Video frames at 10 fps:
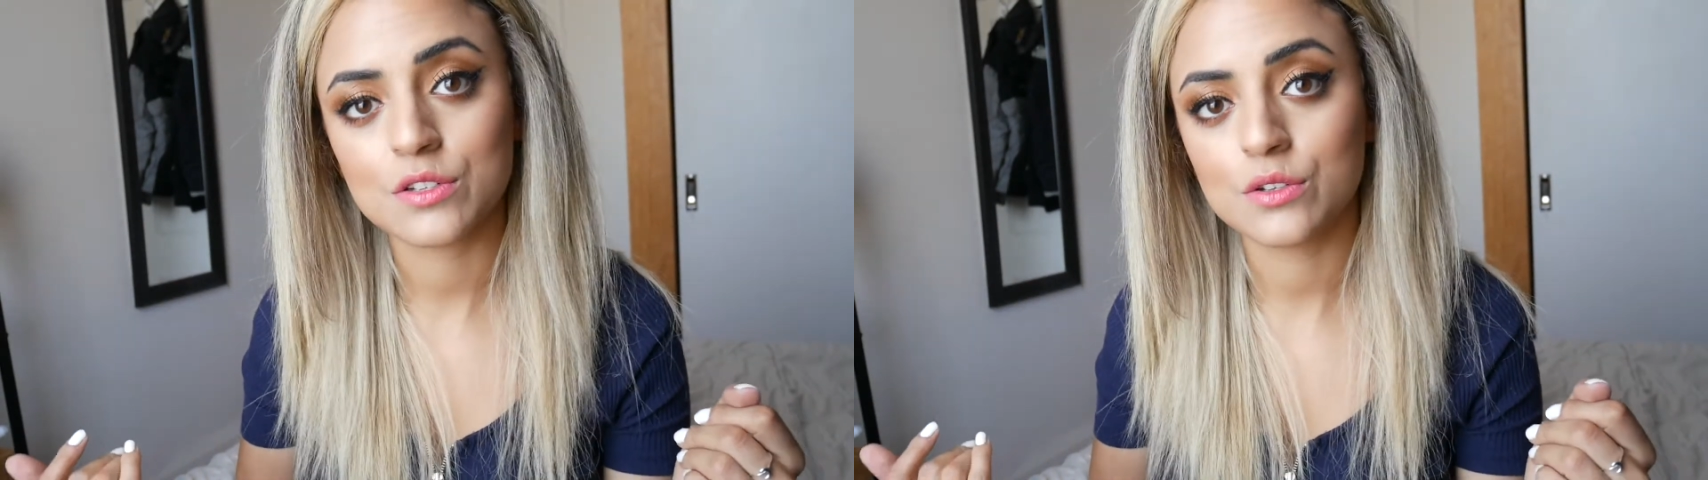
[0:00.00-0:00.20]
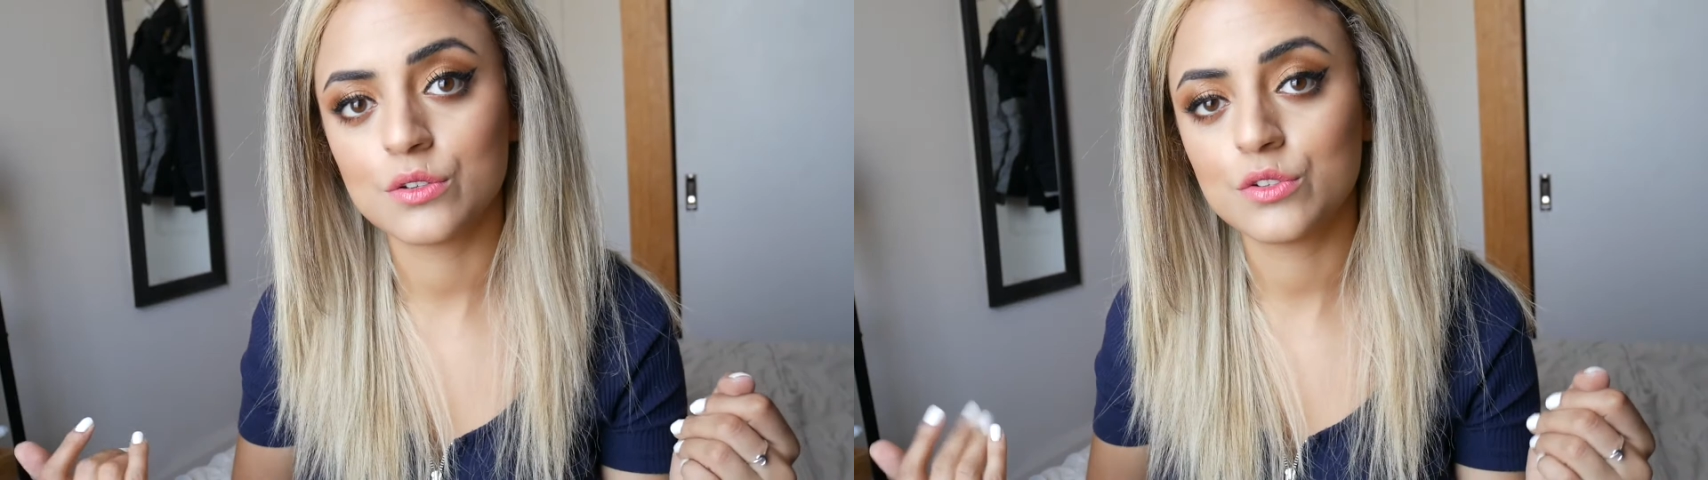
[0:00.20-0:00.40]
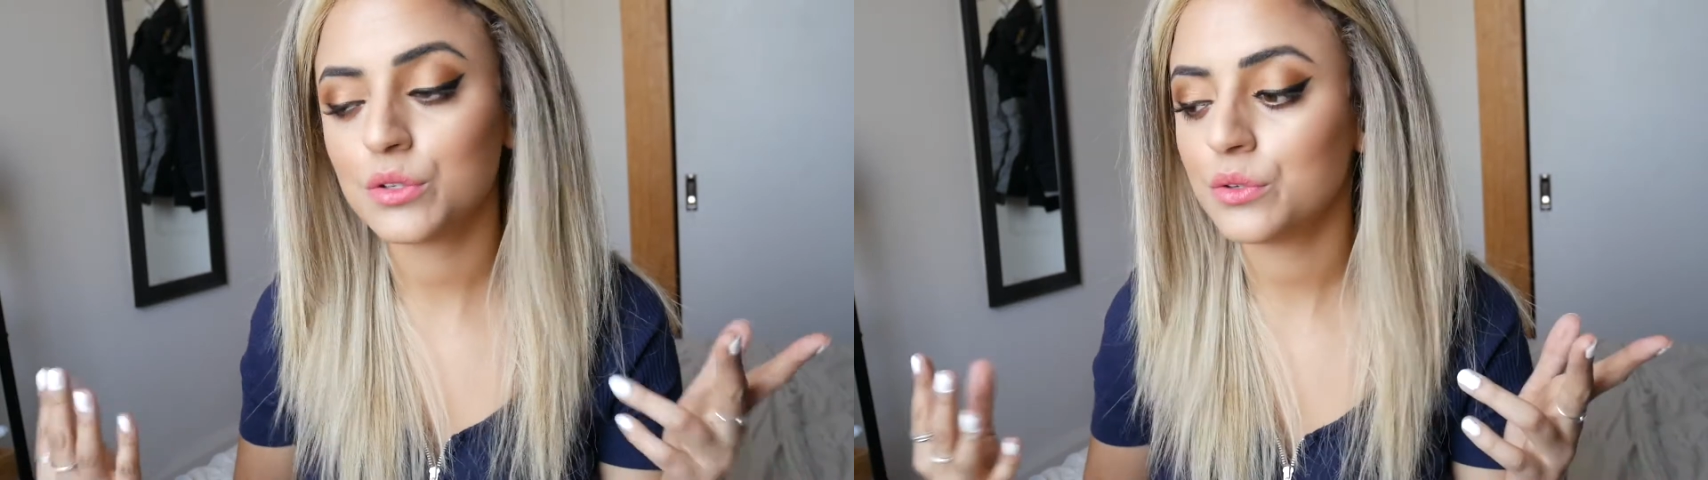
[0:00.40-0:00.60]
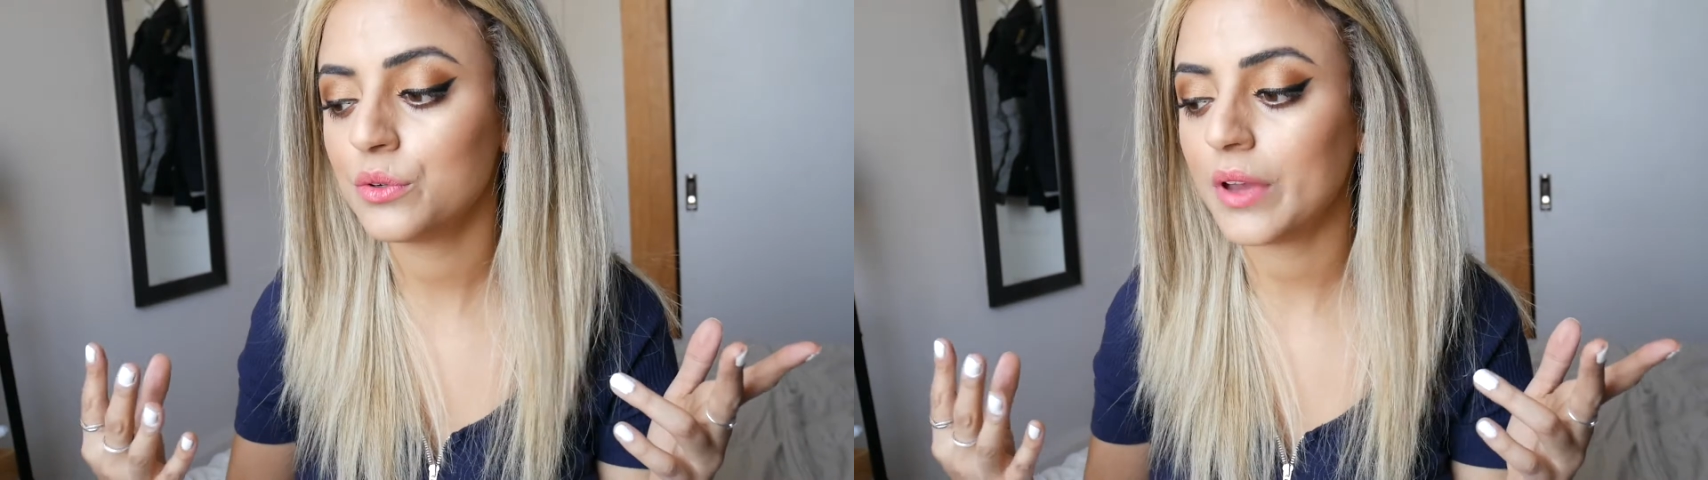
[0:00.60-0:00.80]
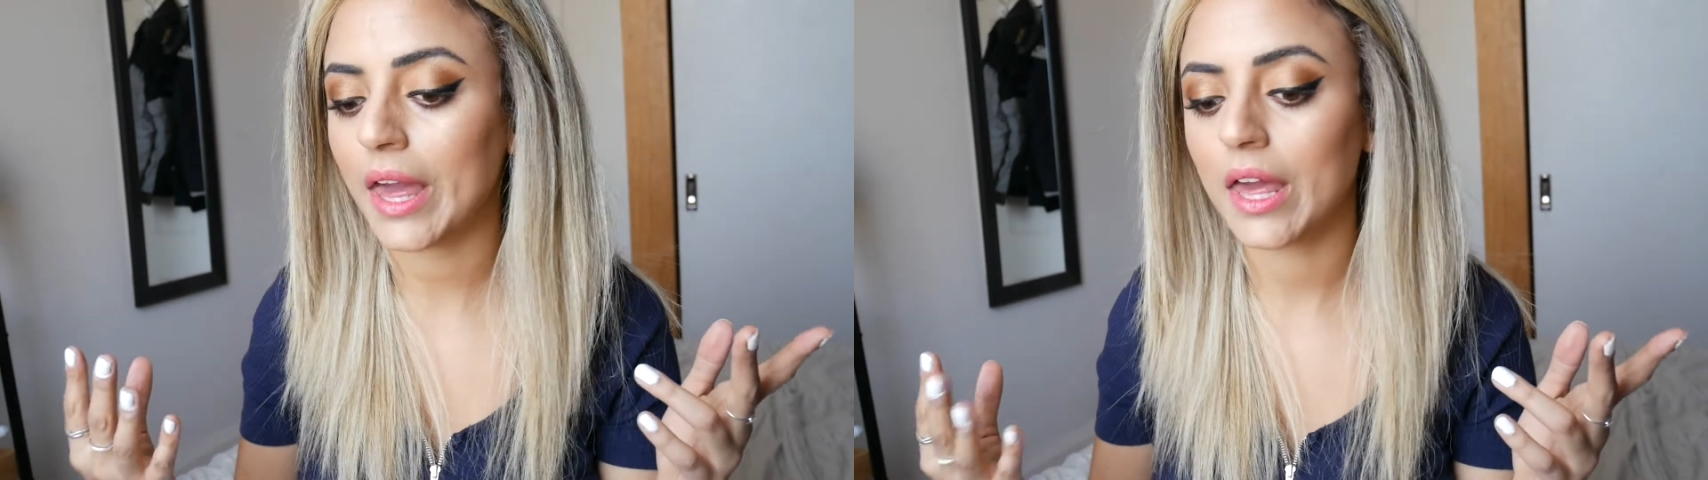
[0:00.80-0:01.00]
to
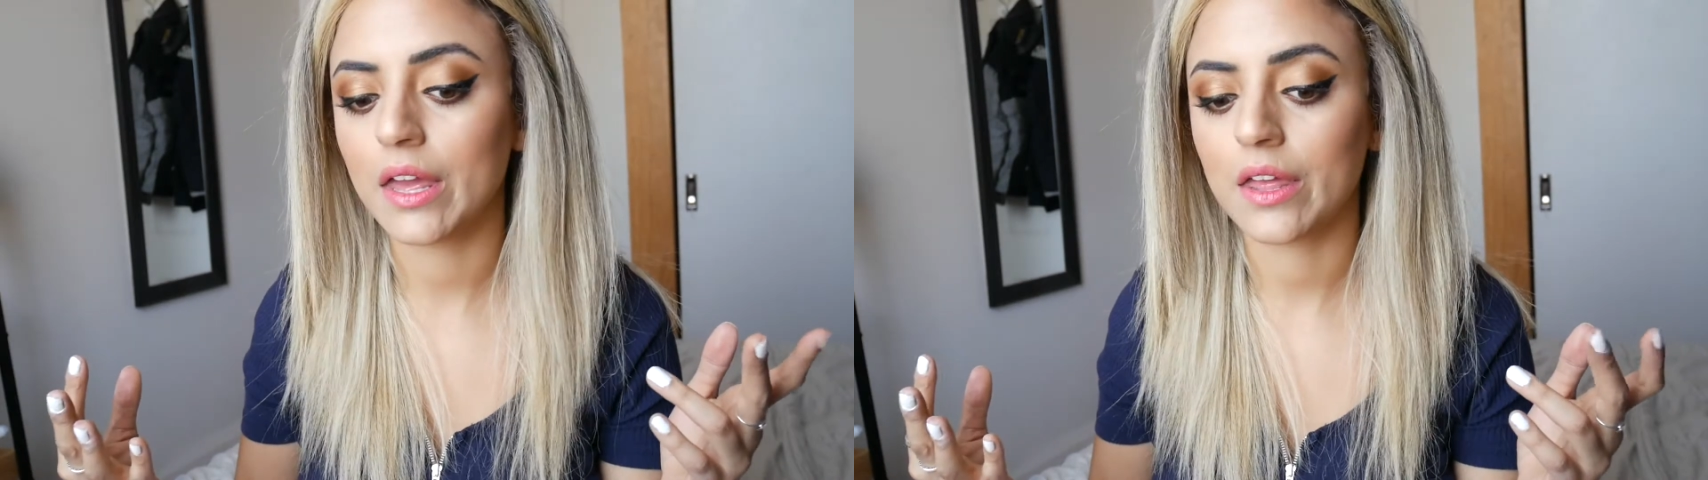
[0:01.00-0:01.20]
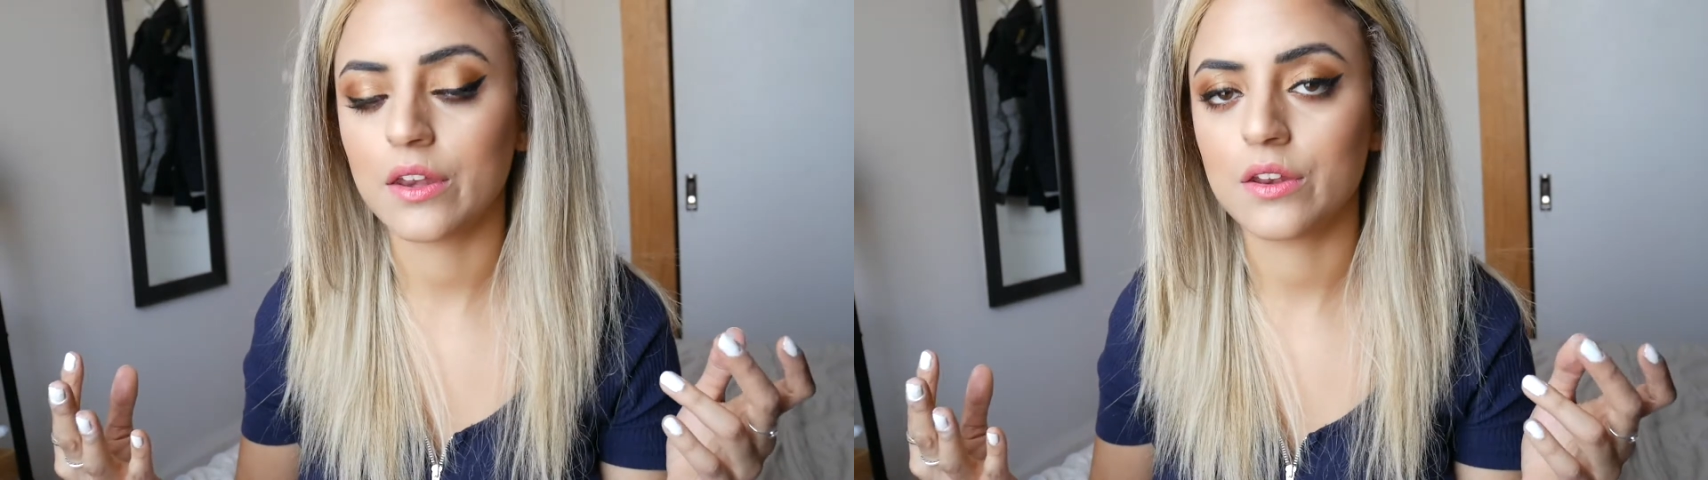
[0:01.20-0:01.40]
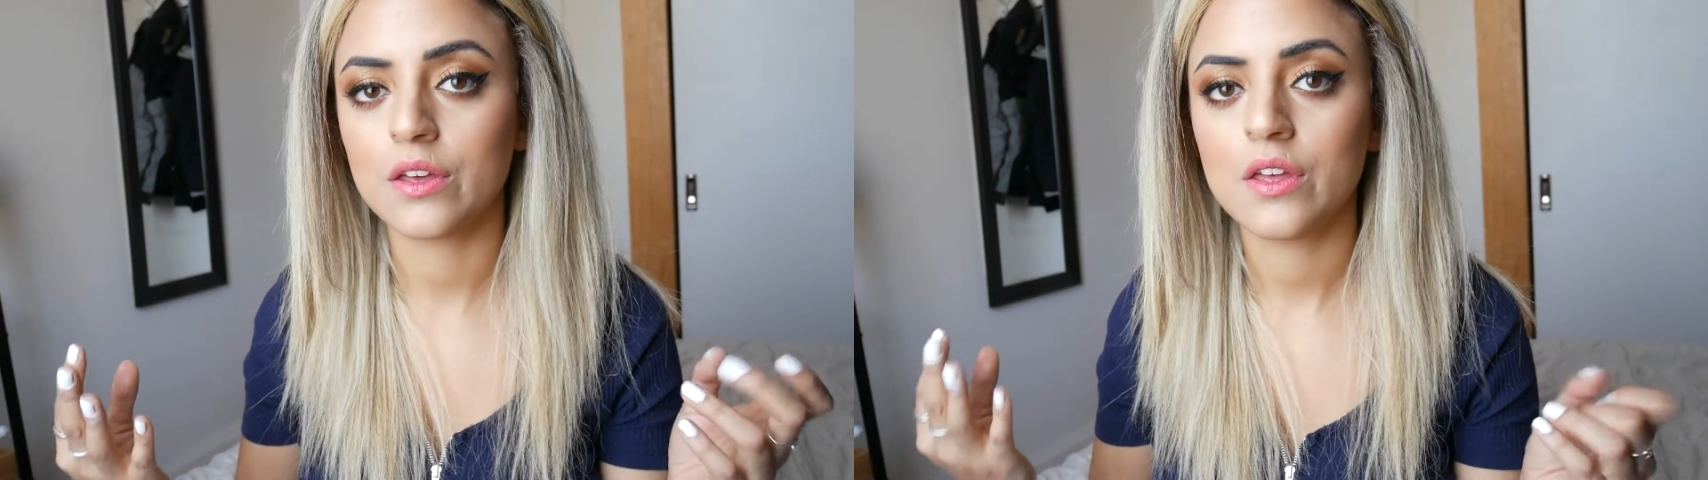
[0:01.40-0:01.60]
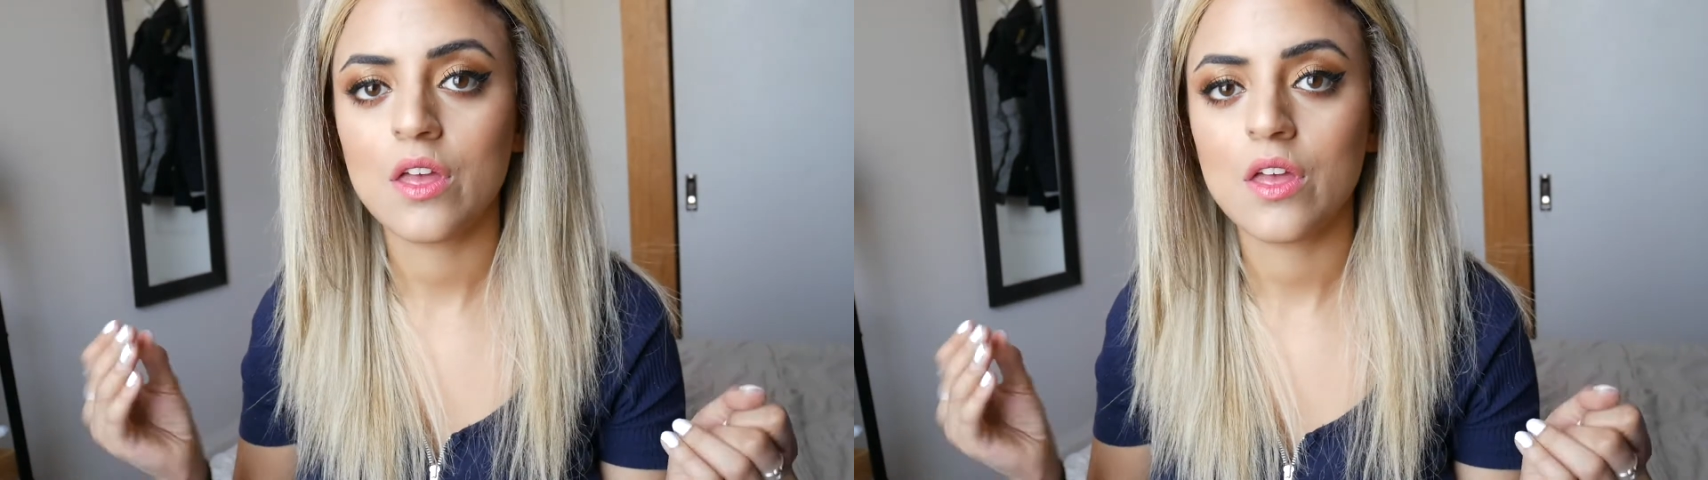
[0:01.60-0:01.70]
do, and